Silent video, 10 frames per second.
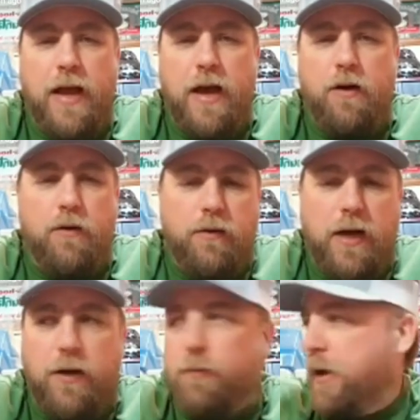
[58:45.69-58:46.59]
But now
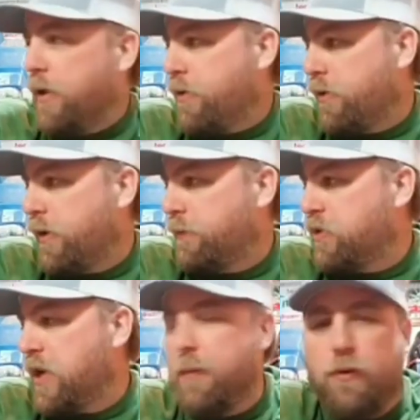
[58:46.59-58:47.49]
I would probably throw a
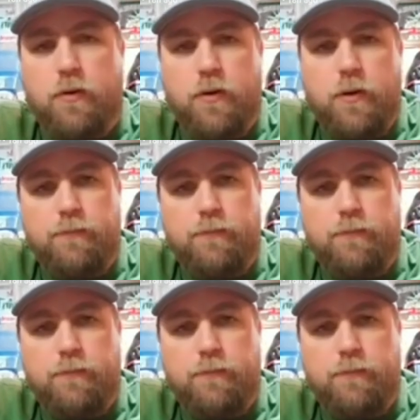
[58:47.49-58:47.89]
chopo or